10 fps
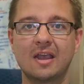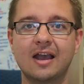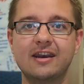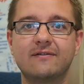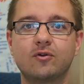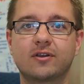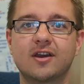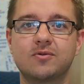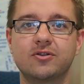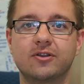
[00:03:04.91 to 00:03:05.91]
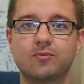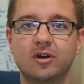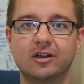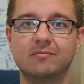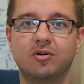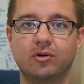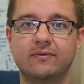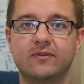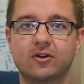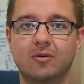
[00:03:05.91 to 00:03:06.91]
Another exception that's really important
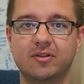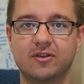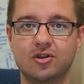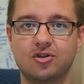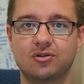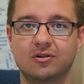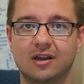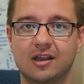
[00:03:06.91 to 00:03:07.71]
for competition